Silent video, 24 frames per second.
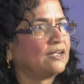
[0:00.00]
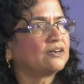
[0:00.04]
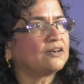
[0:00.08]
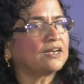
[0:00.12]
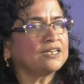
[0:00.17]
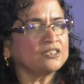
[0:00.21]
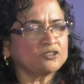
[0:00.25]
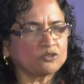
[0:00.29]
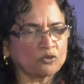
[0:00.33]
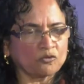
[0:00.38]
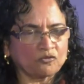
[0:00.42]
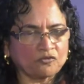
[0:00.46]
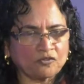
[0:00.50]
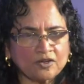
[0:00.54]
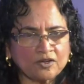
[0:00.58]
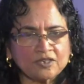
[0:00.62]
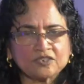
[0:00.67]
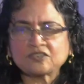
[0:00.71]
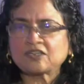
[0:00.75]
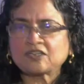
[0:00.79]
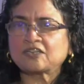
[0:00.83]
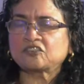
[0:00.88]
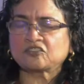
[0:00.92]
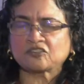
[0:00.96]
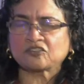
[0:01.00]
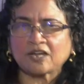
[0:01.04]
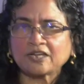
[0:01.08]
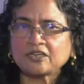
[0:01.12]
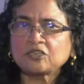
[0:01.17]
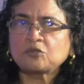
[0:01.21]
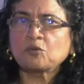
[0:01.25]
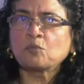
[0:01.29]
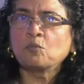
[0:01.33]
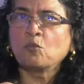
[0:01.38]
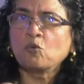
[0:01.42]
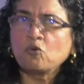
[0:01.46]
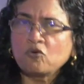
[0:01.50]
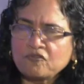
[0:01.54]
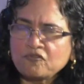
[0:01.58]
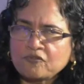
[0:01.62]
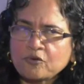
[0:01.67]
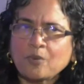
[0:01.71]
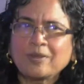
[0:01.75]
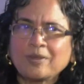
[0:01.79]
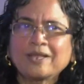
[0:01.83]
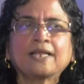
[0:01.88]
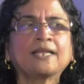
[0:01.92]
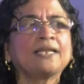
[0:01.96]
Right? So first I try to move
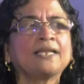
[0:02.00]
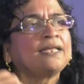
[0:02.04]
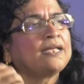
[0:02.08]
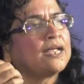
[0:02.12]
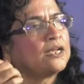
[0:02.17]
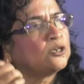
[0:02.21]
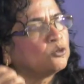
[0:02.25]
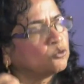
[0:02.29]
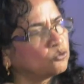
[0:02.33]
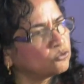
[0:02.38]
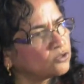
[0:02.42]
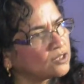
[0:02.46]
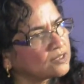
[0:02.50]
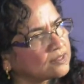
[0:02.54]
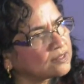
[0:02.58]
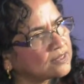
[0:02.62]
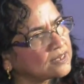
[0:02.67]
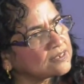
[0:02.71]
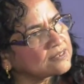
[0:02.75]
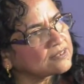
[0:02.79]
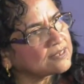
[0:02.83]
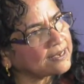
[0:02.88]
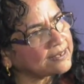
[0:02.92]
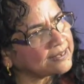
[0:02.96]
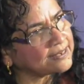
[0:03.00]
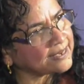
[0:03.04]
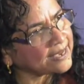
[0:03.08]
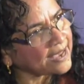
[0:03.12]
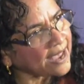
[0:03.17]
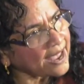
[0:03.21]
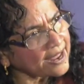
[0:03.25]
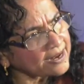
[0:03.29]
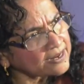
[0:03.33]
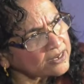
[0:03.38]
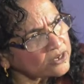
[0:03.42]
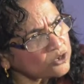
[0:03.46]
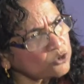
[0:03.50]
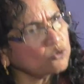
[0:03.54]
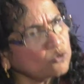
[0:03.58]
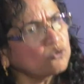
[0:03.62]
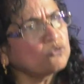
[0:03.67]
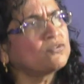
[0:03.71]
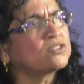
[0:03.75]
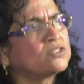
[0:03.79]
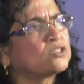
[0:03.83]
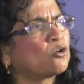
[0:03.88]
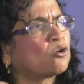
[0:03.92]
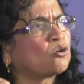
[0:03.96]
quickly, I do the things I can do
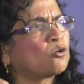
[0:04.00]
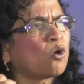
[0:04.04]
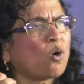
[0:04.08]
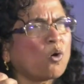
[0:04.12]
without